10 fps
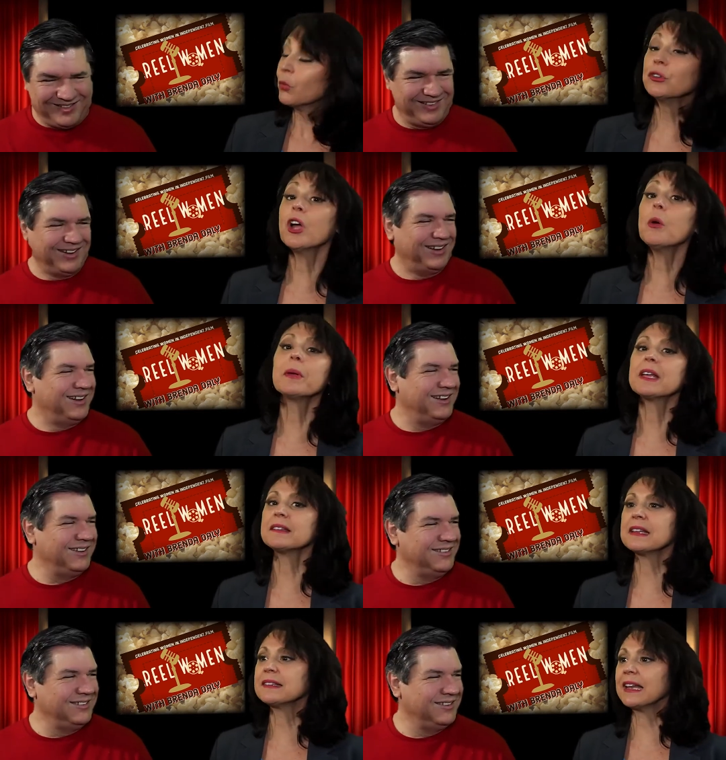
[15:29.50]
Speaker 1: well, no, because
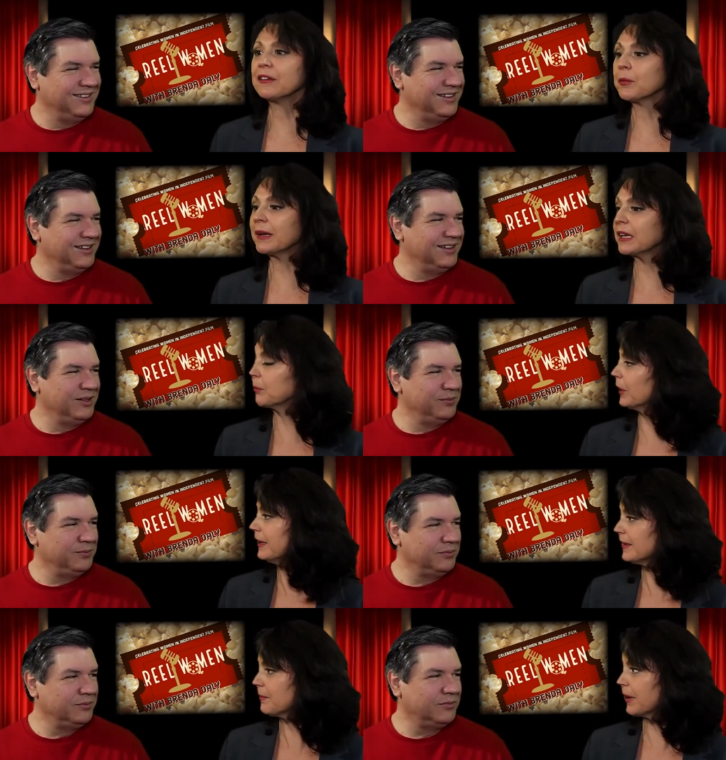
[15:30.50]
they said everybody could bring
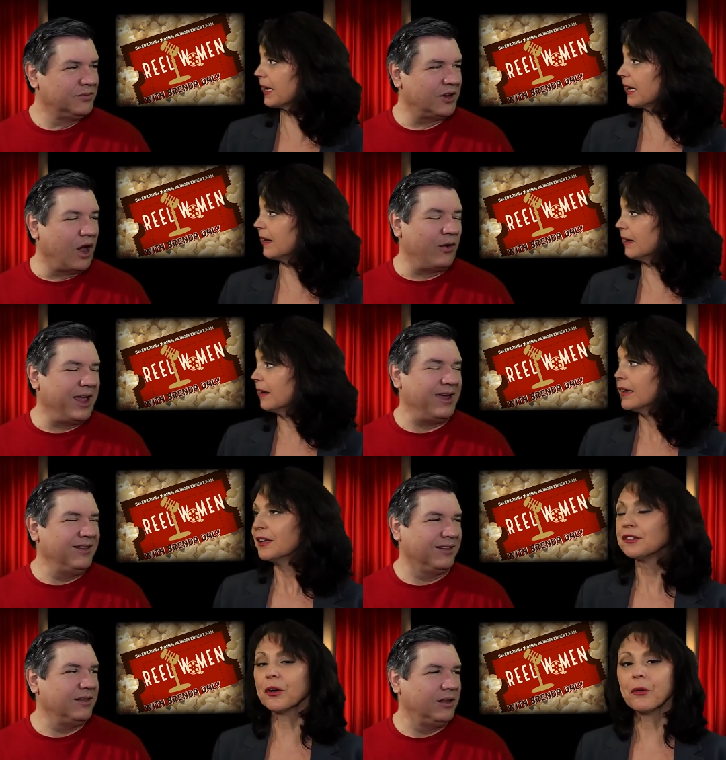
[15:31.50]
somebody. Okay.
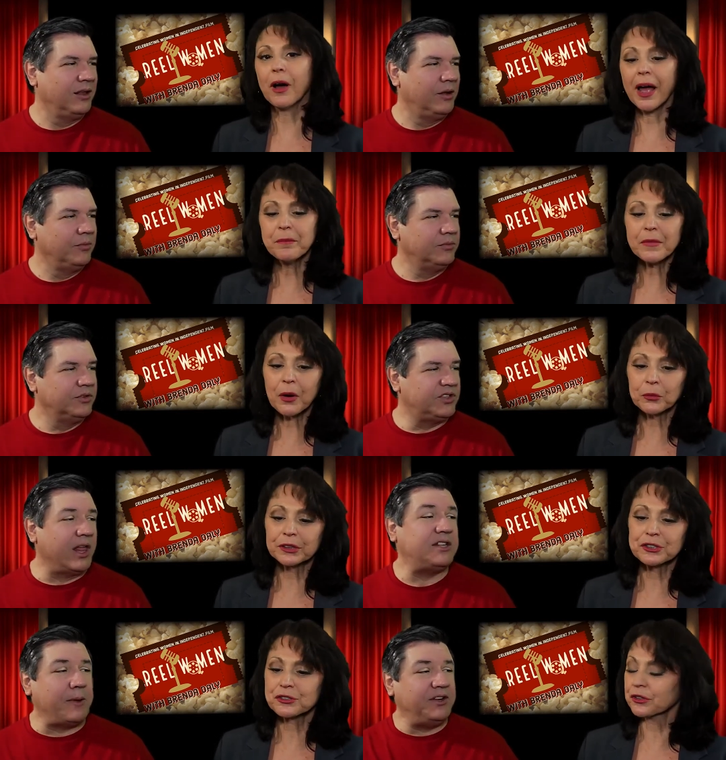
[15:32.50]
So I'm not really. So
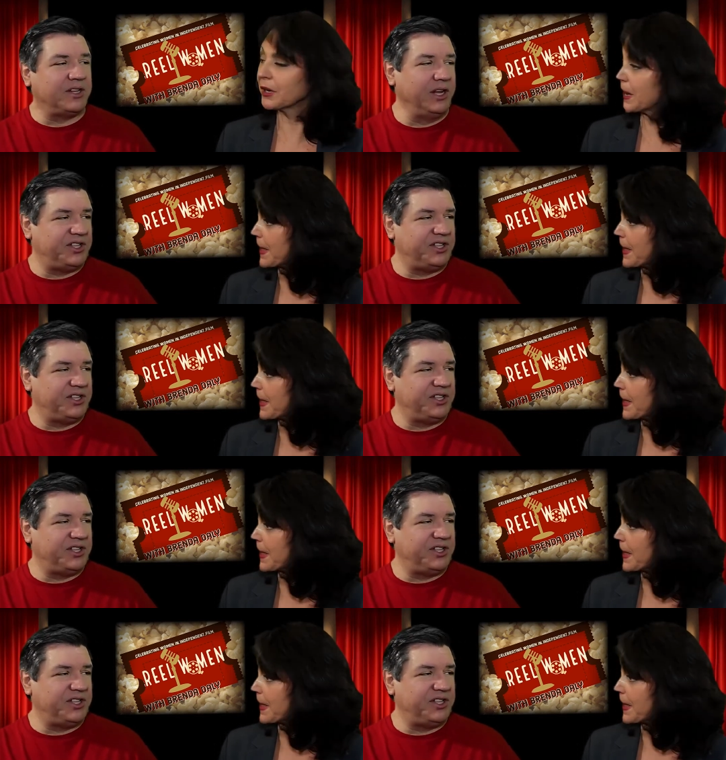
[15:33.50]
that's sure. basically